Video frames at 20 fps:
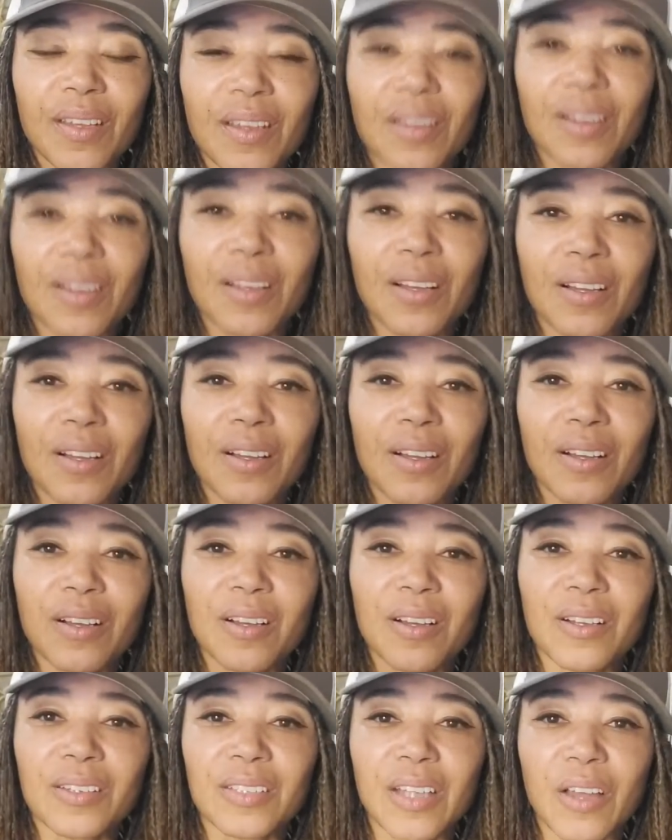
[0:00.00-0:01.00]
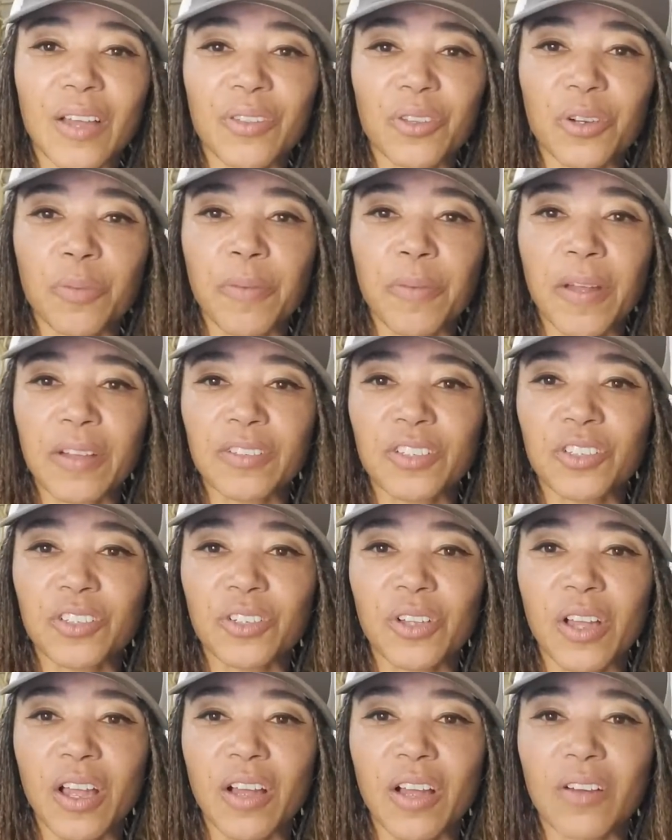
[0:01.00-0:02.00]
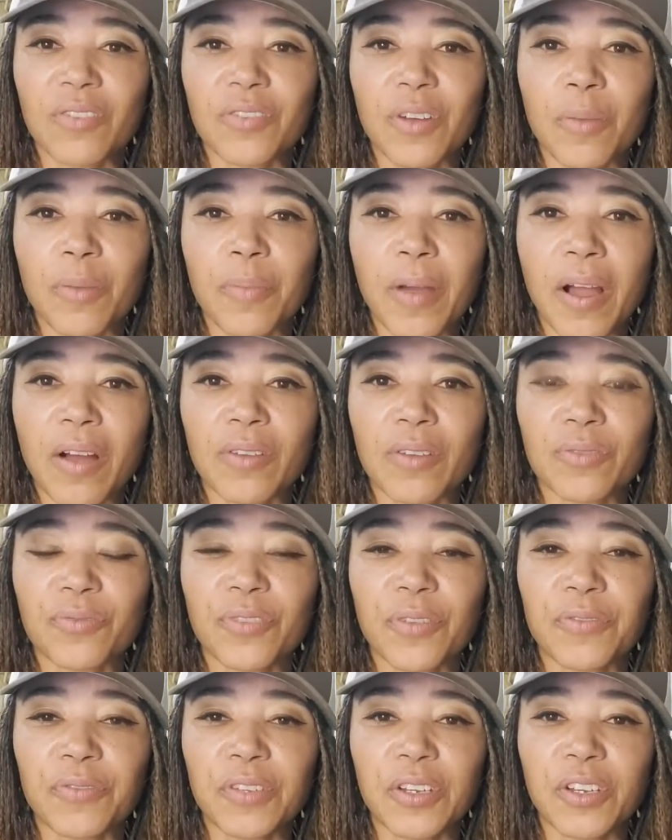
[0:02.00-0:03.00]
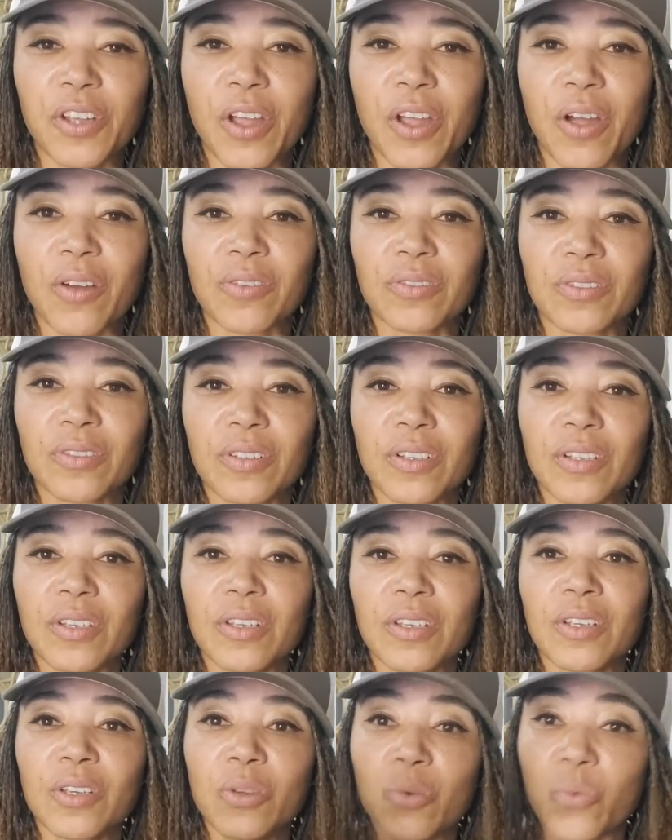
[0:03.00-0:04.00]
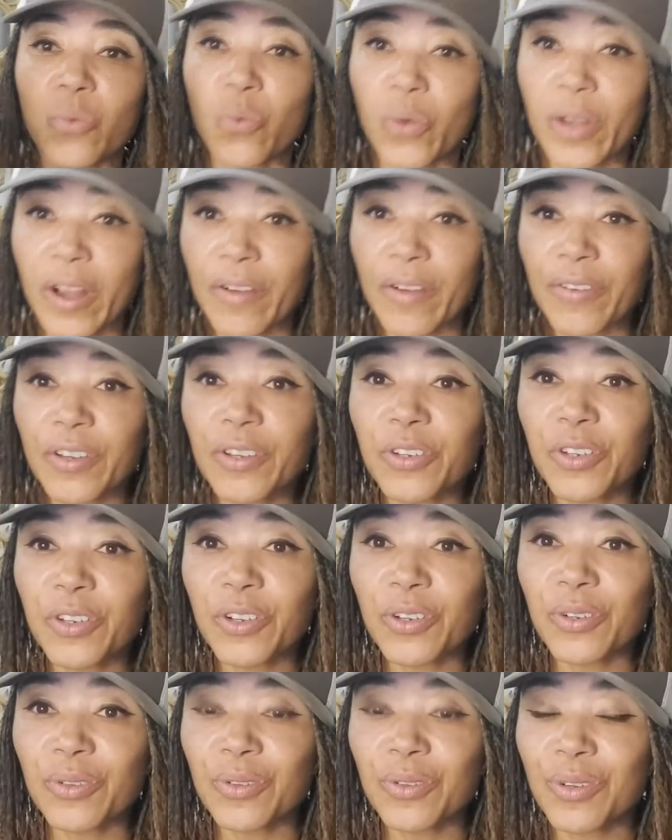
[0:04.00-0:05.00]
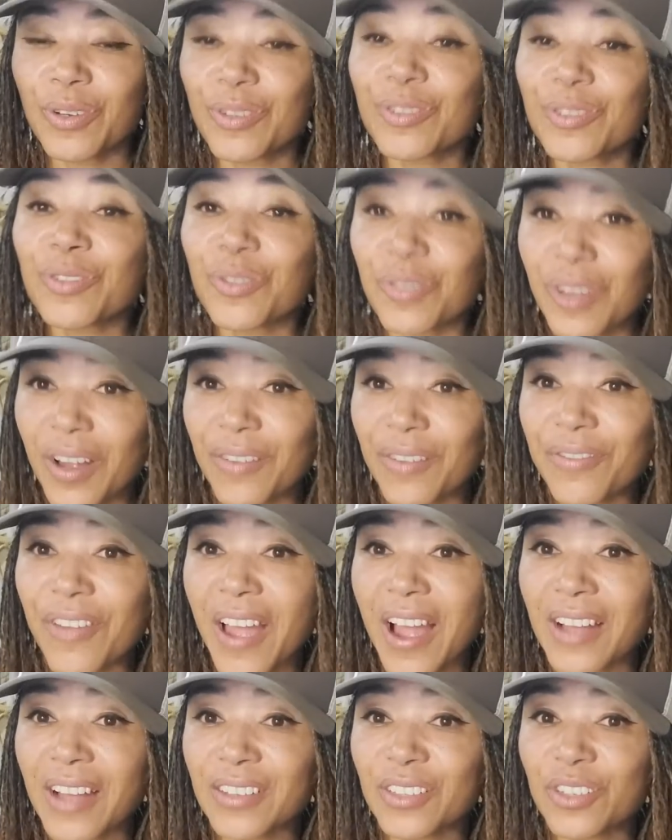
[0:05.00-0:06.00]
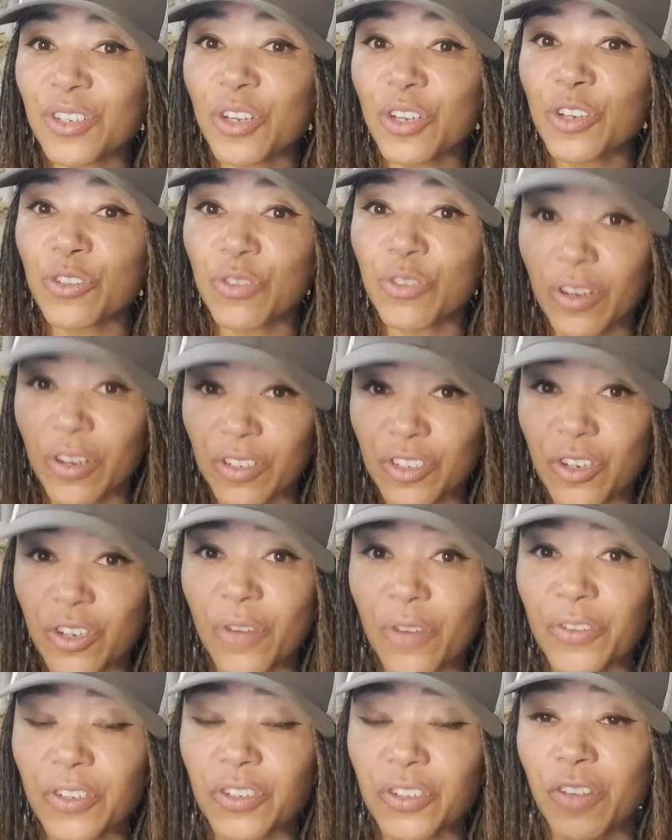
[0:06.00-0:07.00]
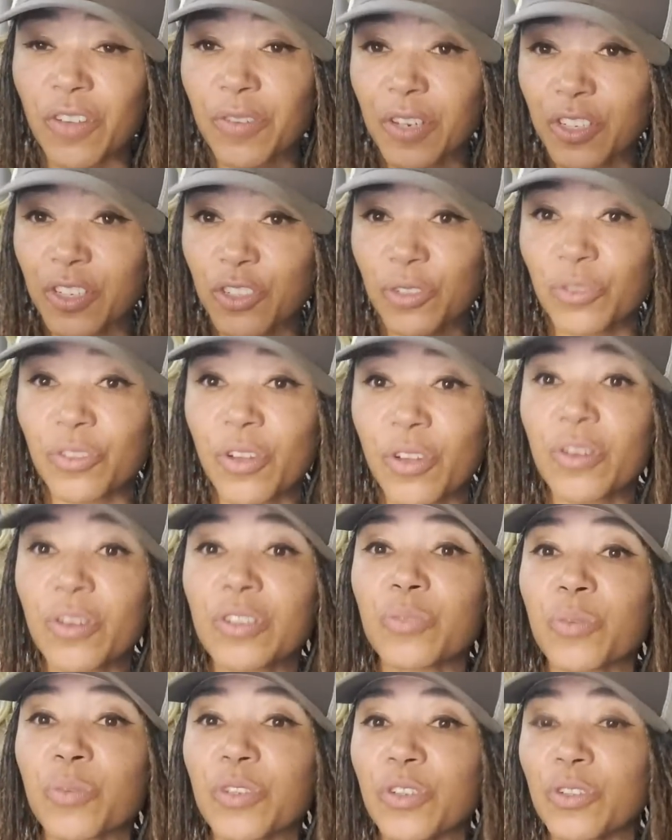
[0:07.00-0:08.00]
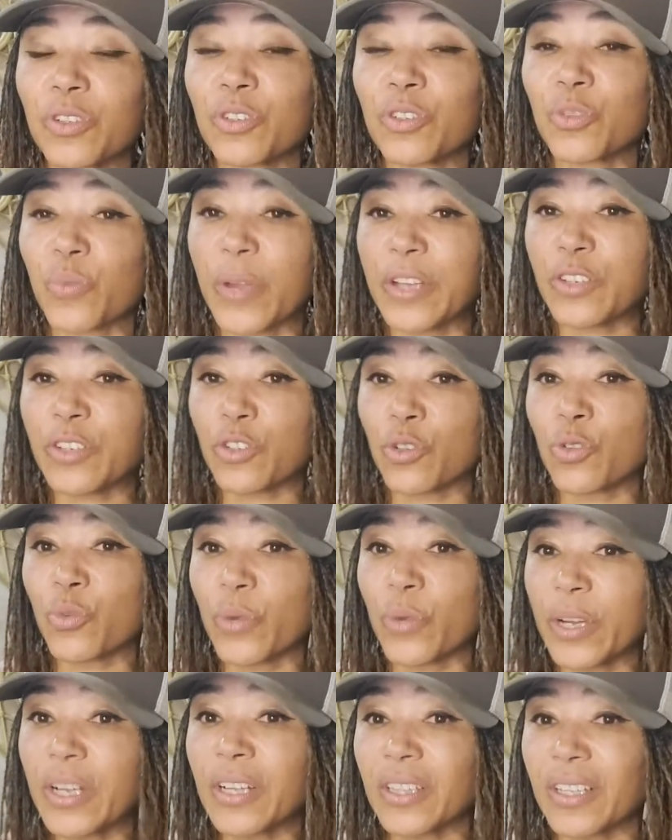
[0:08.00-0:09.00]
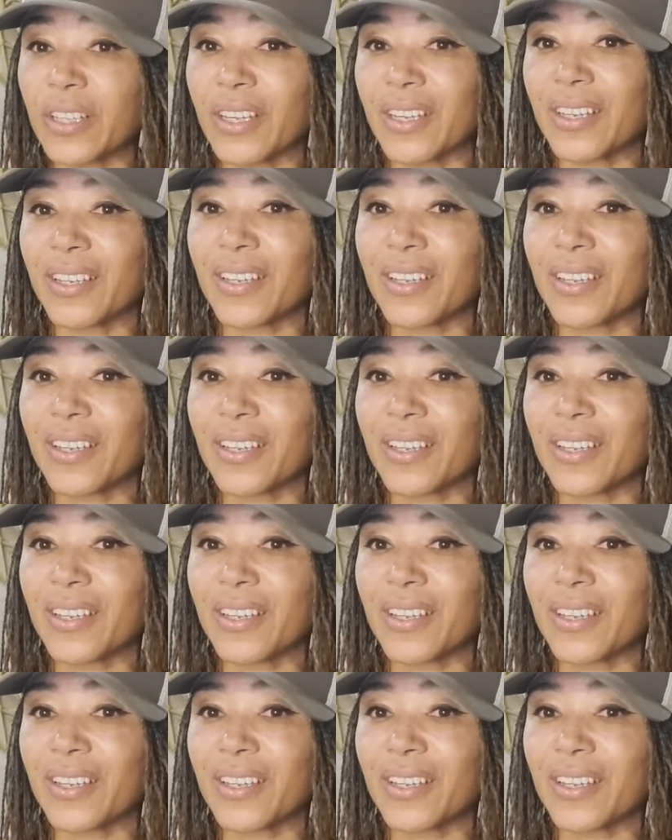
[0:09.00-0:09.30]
Uh, down thirty pounds, still have about fifty to go. Whatever you do, do not fast. Do not starve yourself, because you'll notice when you lose weight too quickly,